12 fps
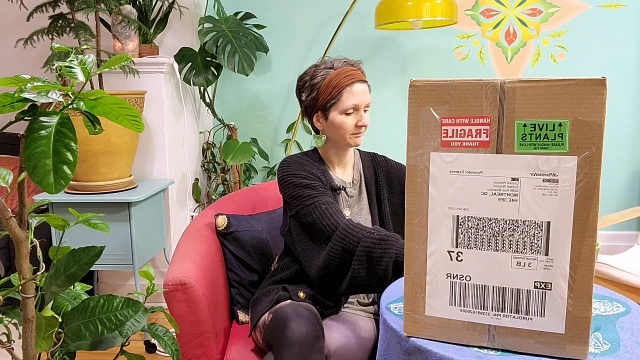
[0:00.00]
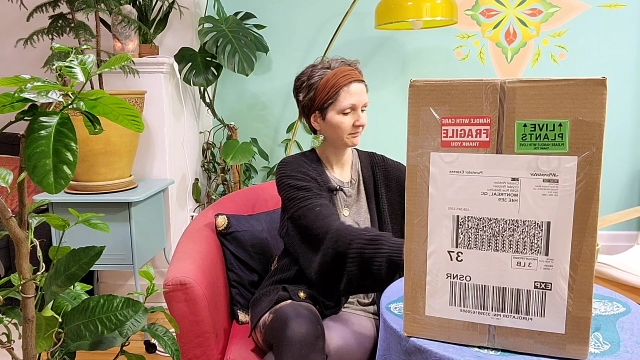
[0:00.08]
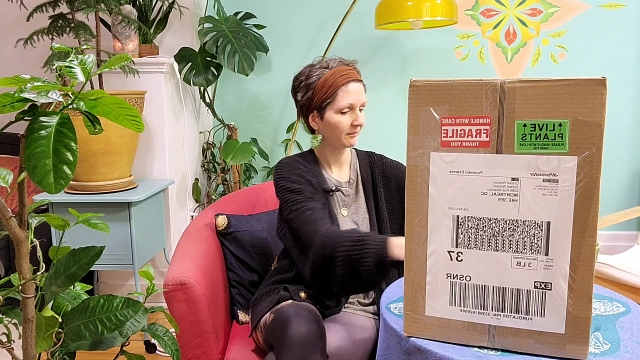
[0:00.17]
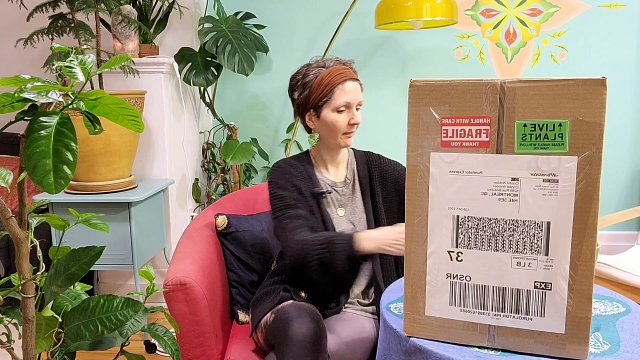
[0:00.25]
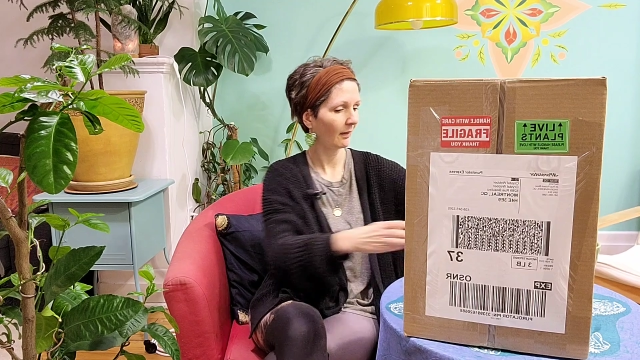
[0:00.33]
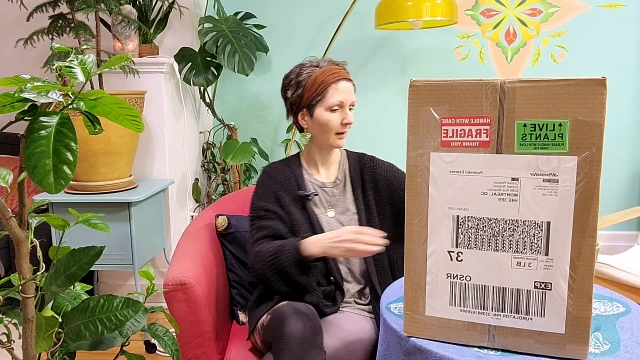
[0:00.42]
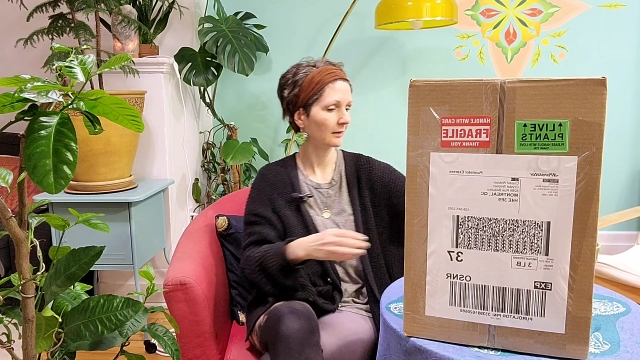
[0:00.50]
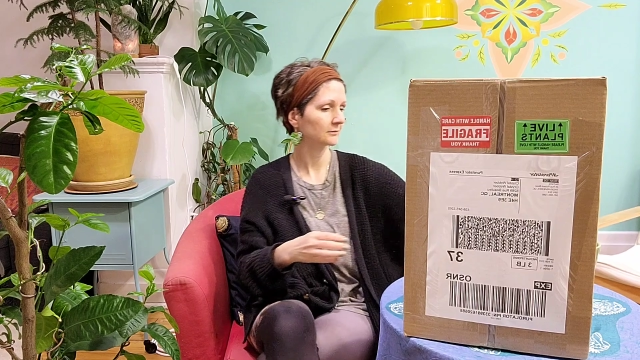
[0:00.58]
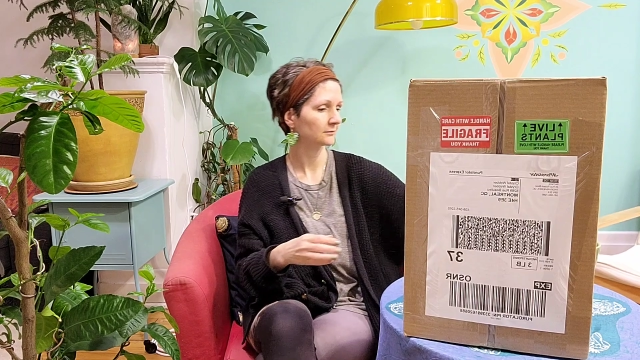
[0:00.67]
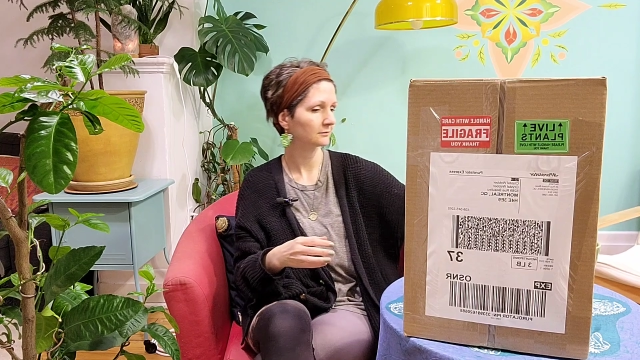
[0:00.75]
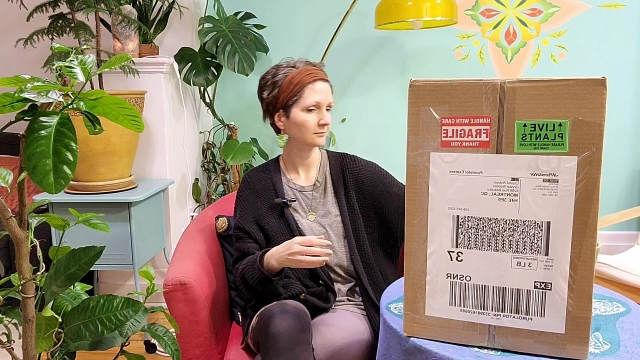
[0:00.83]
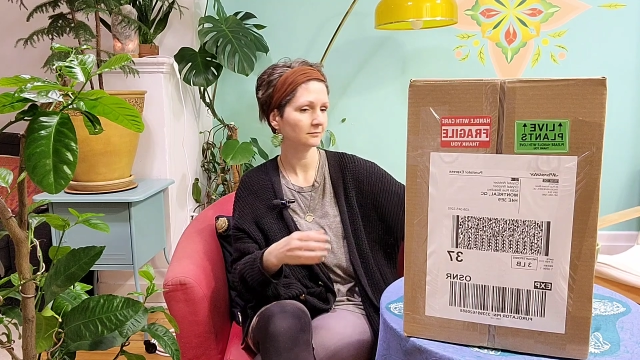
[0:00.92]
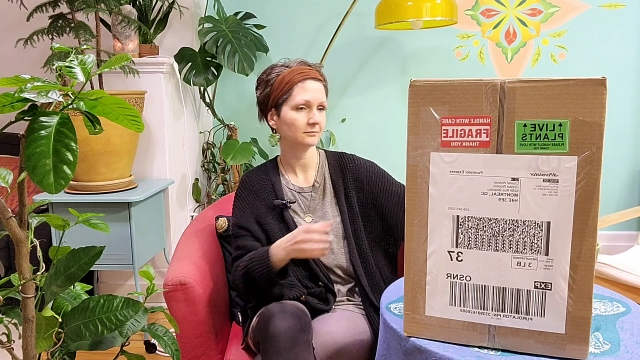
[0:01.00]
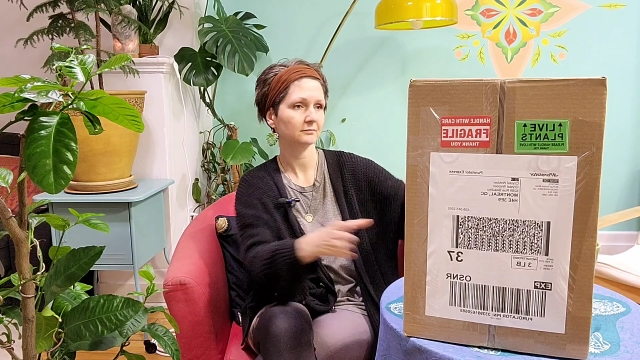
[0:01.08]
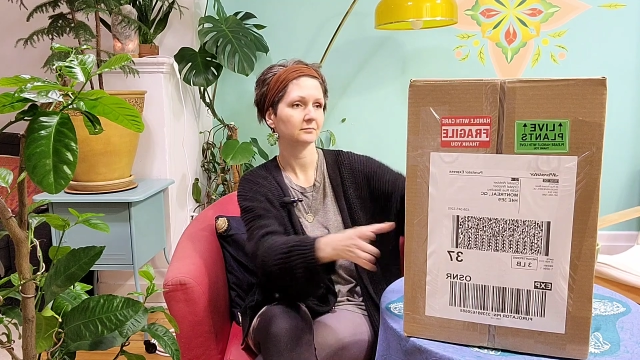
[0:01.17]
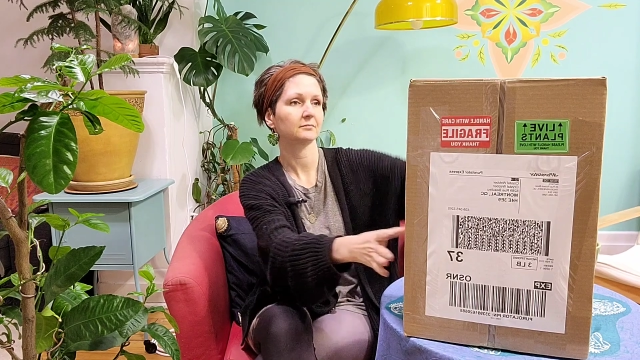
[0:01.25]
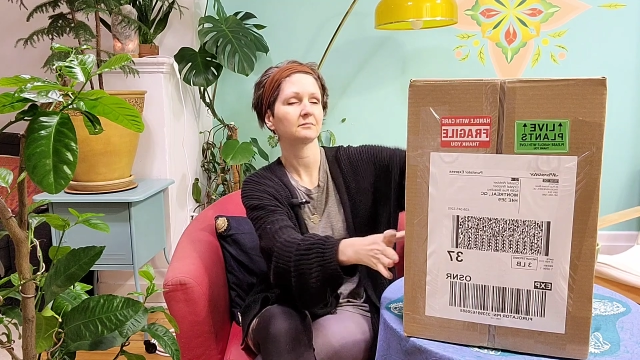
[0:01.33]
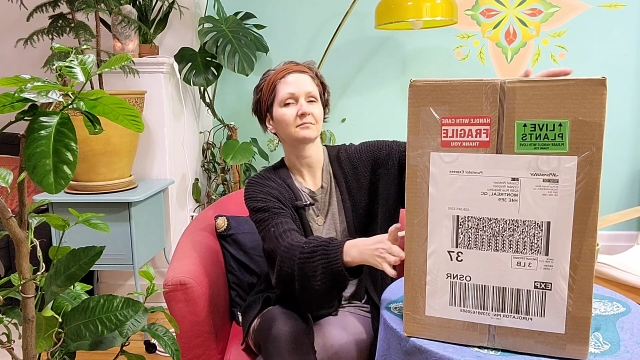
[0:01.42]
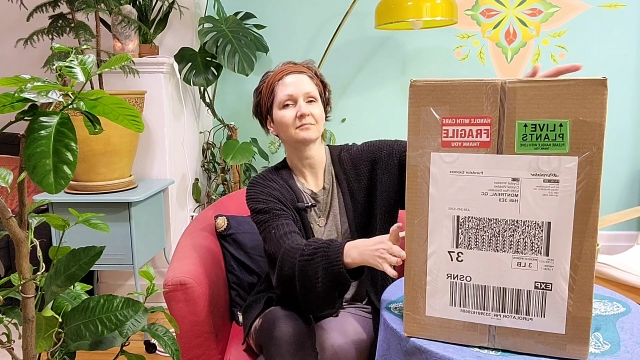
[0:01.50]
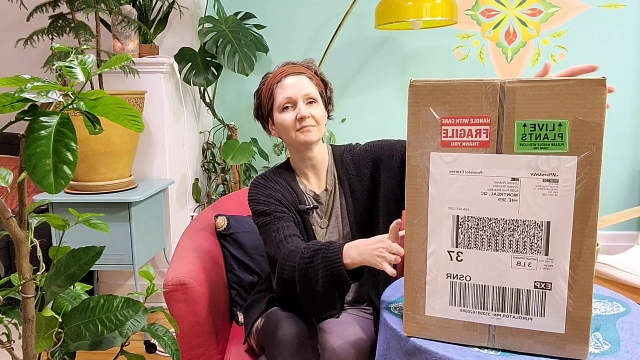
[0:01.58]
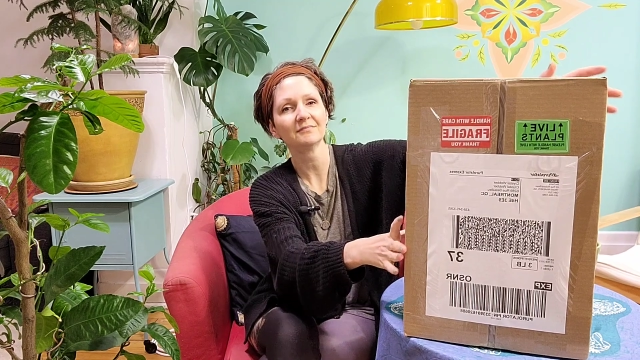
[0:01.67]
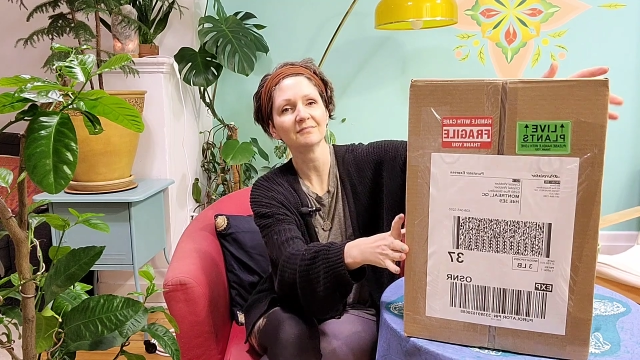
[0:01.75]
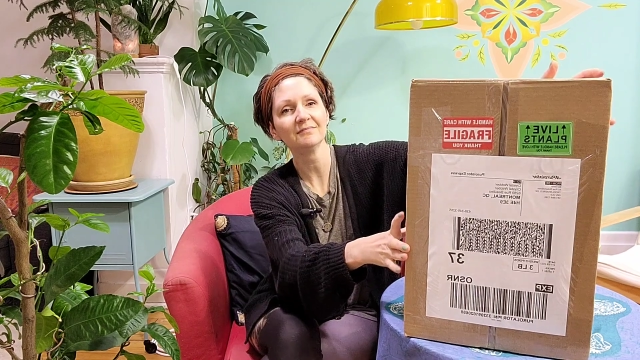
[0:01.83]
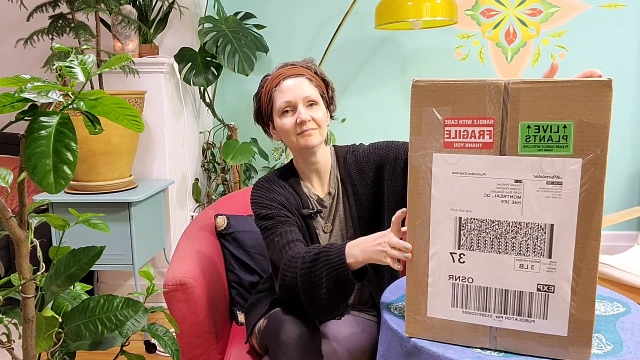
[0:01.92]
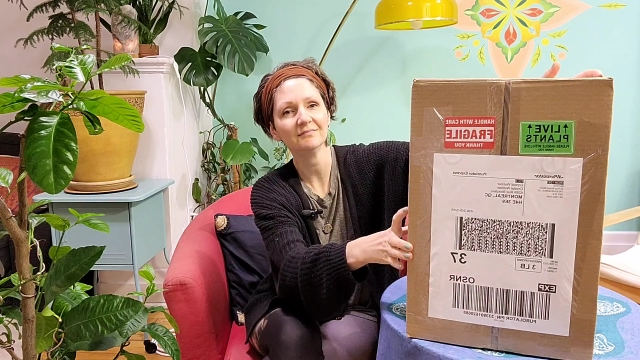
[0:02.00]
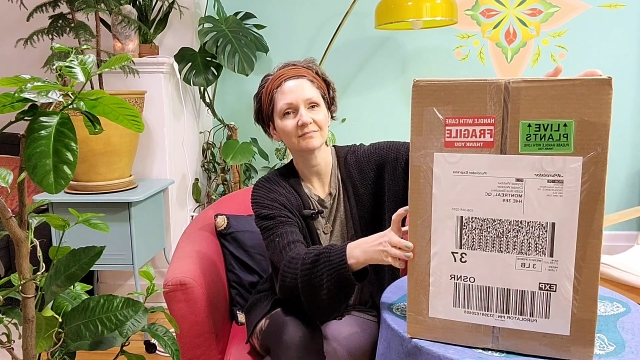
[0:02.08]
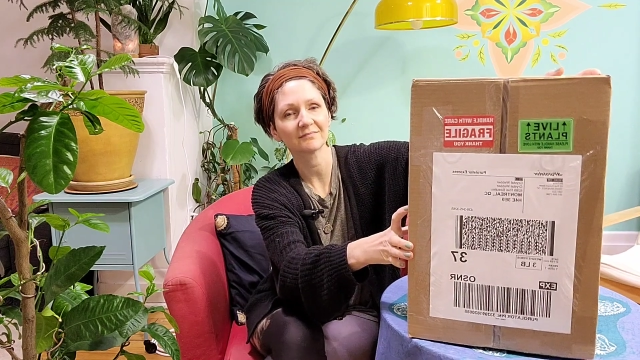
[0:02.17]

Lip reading: Nobody speaks.